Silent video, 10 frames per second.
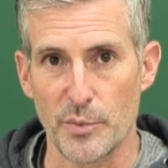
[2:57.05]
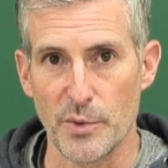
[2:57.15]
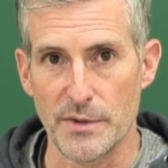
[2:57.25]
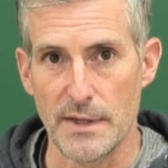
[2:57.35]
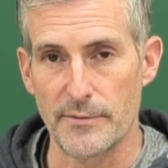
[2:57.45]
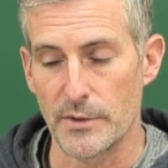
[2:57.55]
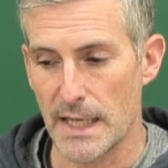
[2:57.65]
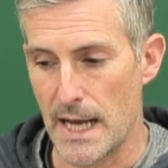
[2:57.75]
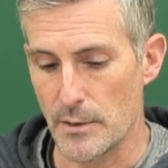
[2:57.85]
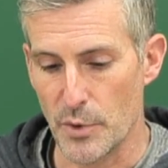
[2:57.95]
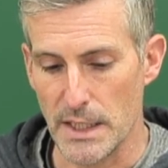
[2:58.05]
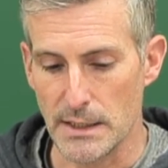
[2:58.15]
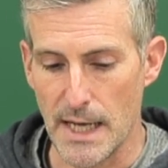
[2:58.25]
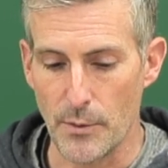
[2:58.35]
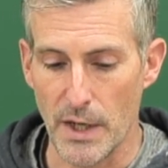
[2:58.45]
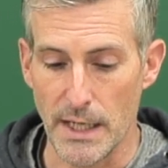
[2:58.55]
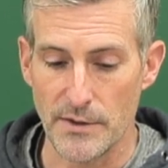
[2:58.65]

boost level, calibrated that way.